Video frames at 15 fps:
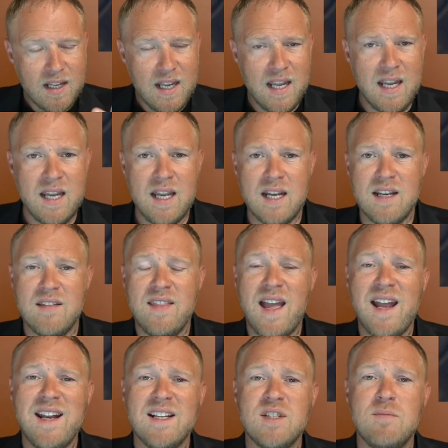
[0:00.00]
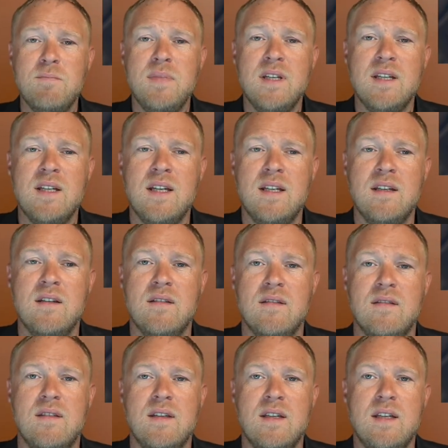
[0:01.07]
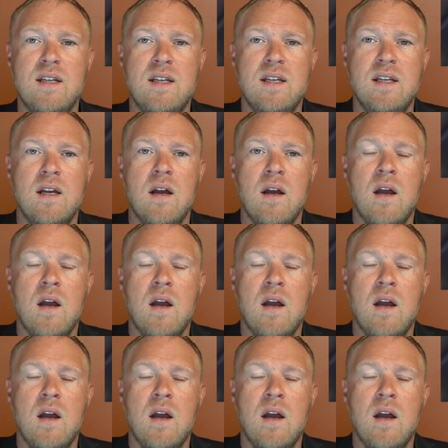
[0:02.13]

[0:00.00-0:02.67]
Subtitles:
And that has been the